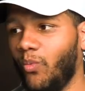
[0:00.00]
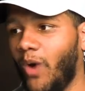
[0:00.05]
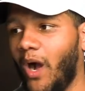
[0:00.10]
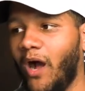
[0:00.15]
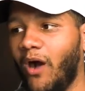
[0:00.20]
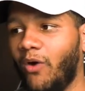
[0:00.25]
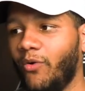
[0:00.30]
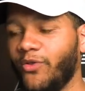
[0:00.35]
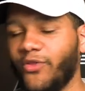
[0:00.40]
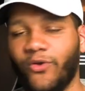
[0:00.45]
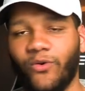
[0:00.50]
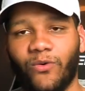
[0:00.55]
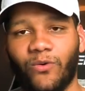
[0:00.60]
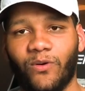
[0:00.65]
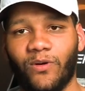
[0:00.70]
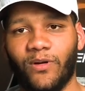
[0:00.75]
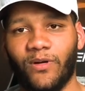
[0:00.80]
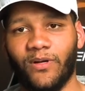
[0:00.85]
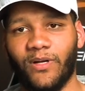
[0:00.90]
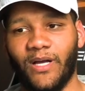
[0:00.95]
while
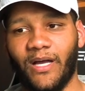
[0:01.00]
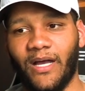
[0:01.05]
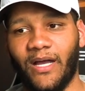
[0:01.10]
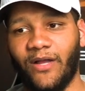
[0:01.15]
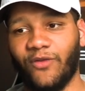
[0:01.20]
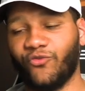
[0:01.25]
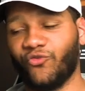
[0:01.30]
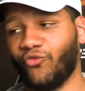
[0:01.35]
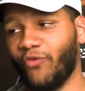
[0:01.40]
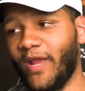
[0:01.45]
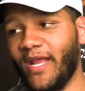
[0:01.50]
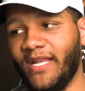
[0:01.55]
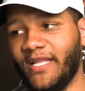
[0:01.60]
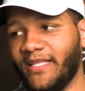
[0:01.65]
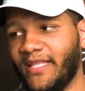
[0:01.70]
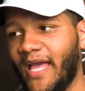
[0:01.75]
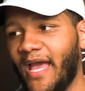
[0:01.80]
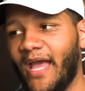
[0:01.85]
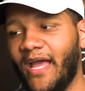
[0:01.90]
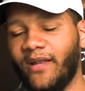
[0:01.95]
you're uh,
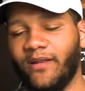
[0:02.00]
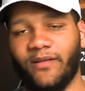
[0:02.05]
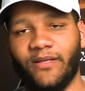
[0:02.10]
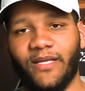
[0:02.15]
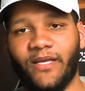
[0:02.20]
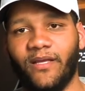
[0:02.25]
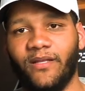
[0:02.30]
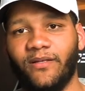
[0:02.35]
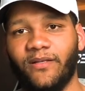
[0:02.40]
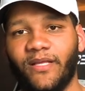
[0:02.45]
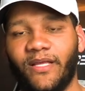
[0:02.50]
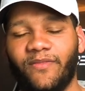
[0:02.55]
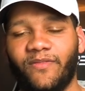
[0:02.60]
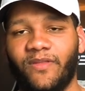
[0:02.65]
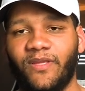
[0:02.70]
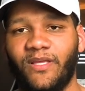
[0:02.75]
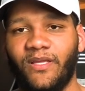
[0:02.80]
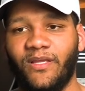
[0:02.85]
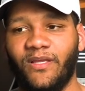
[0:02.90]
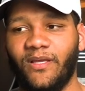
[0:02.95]
trading that in,
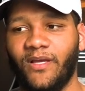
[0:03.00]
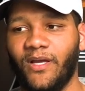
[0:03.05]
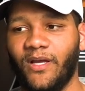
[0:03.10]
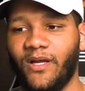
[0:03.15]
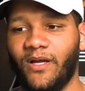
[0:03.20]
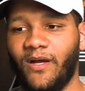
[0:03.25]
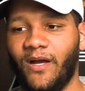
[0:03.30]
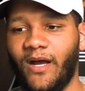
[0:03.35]
in the,